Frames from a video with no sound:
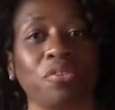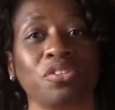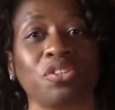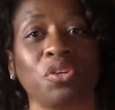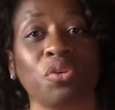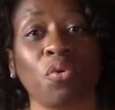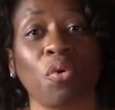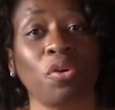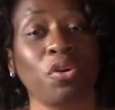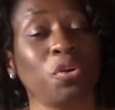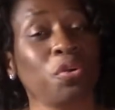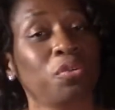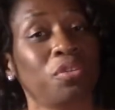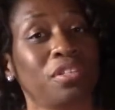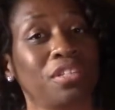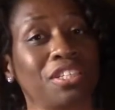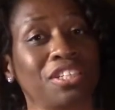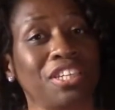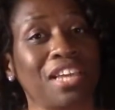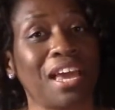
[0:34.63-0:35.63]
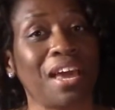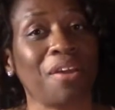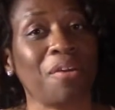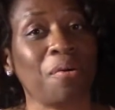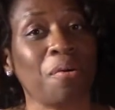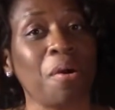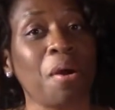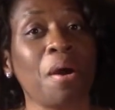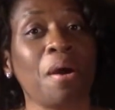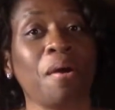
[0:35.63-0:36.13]
of you who are new to this
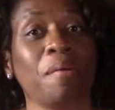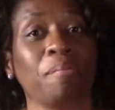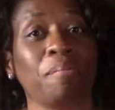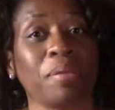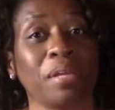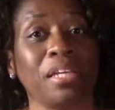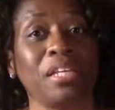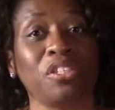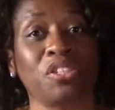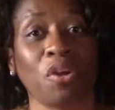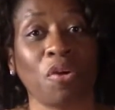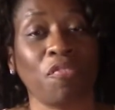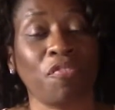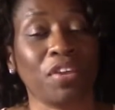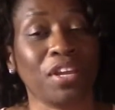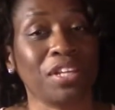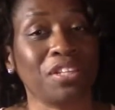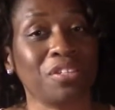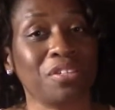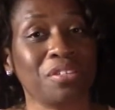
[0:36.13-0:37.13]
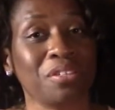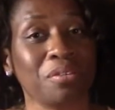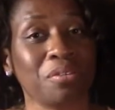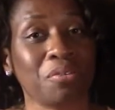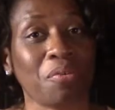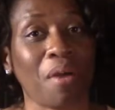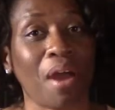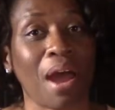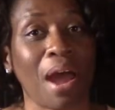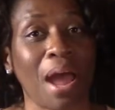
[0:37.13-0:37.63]
channel, please don't forget to
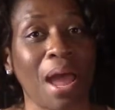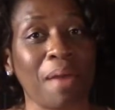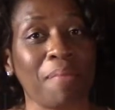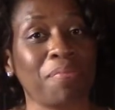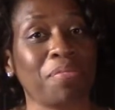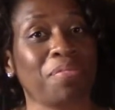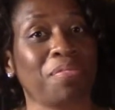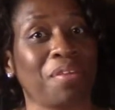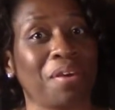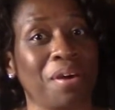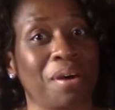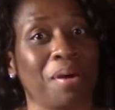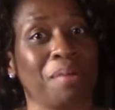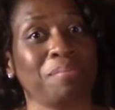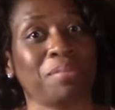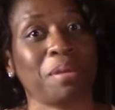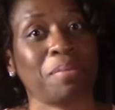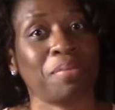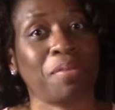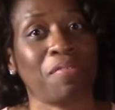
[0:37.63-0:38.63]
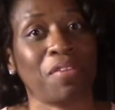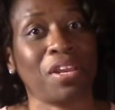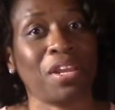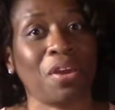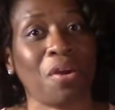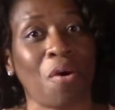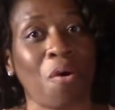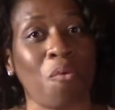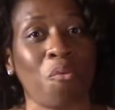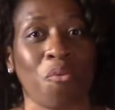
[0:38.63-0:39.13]
subscribe, thumbs up the
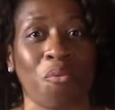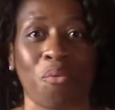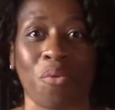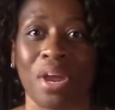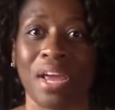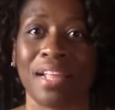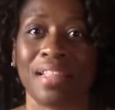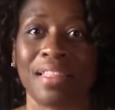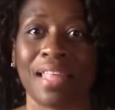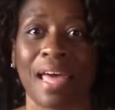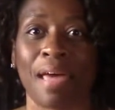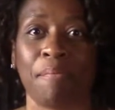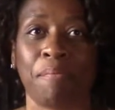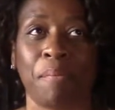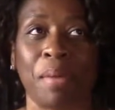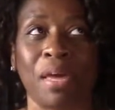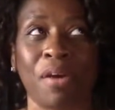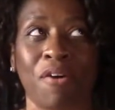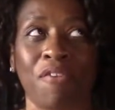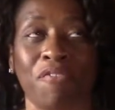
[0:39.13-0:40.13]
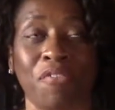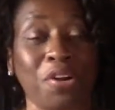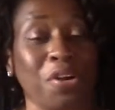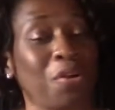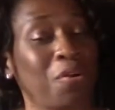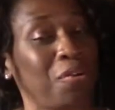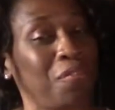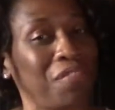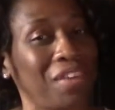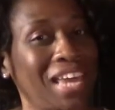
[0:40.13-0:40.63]
video, ring that bell for
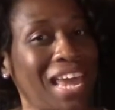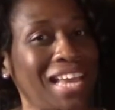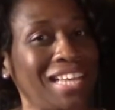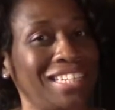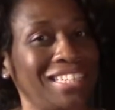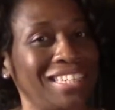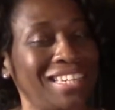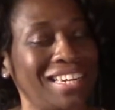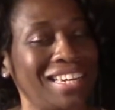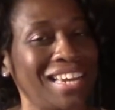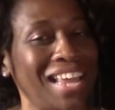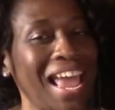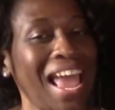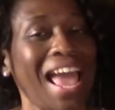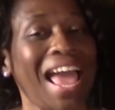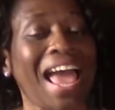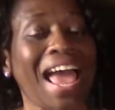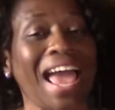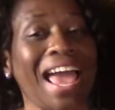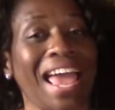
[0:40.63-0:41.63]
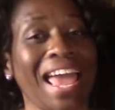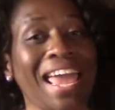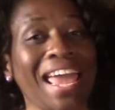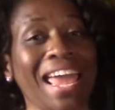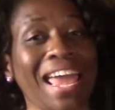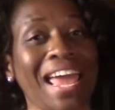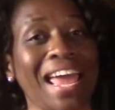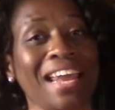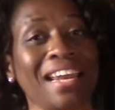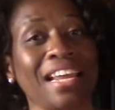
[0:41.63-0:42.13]
notification,
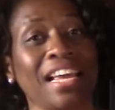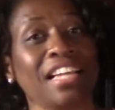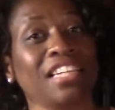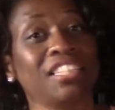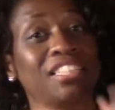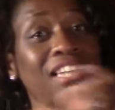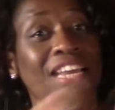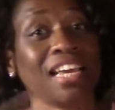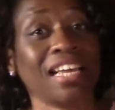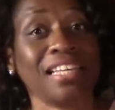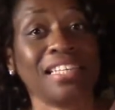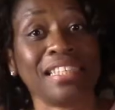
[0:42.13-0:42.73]
and check us